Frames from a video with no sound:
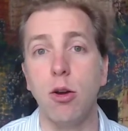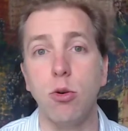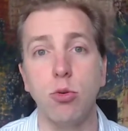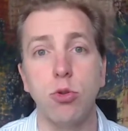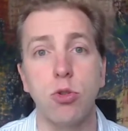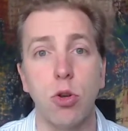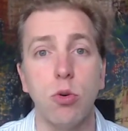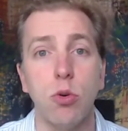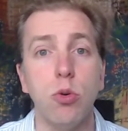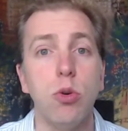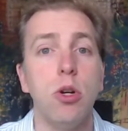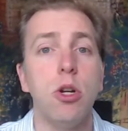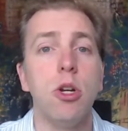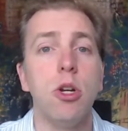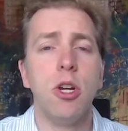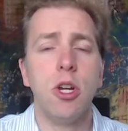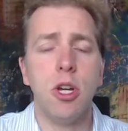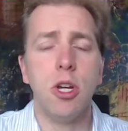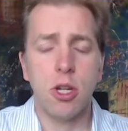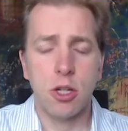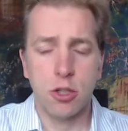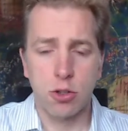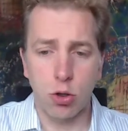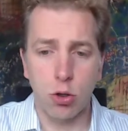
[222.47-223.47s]
So
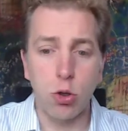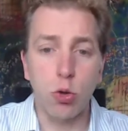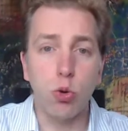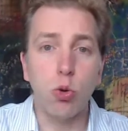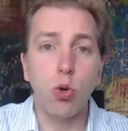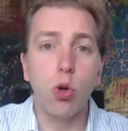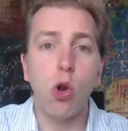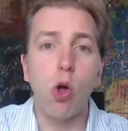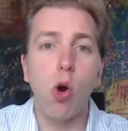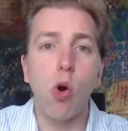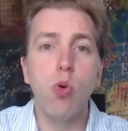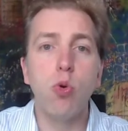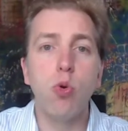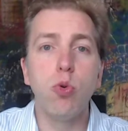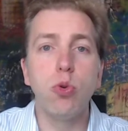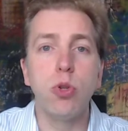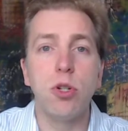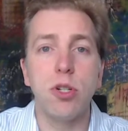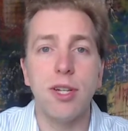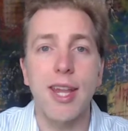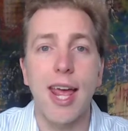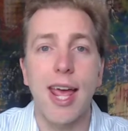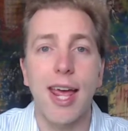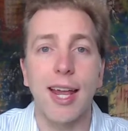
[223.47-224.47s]
you load
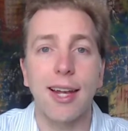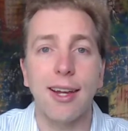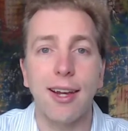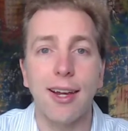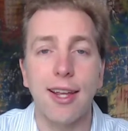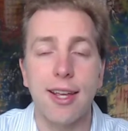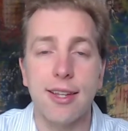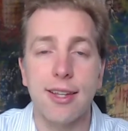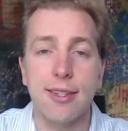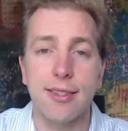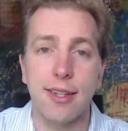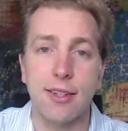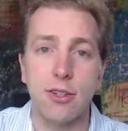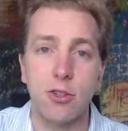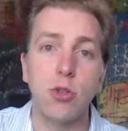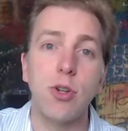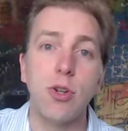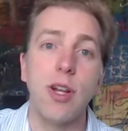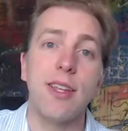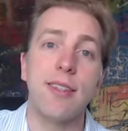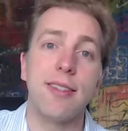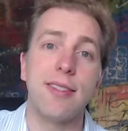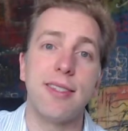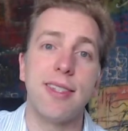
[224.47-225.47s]
that list as soon
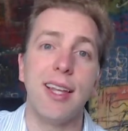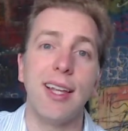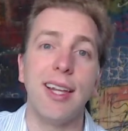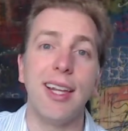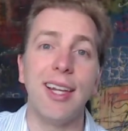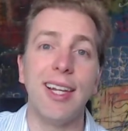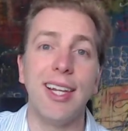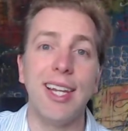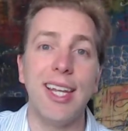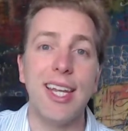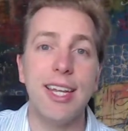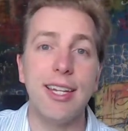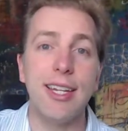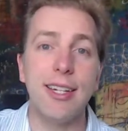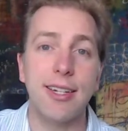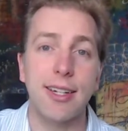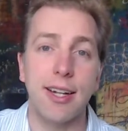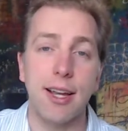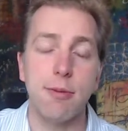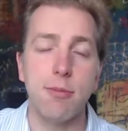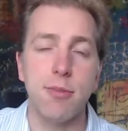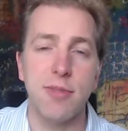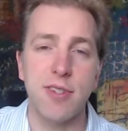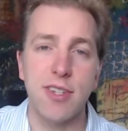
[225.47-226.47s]
as the lead
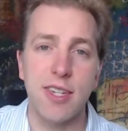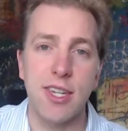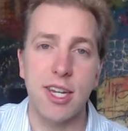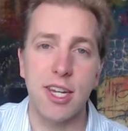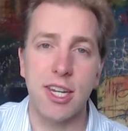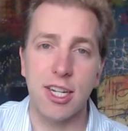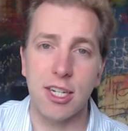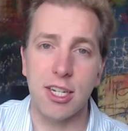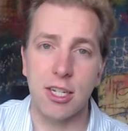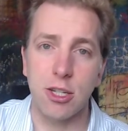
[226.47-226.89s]
comes in.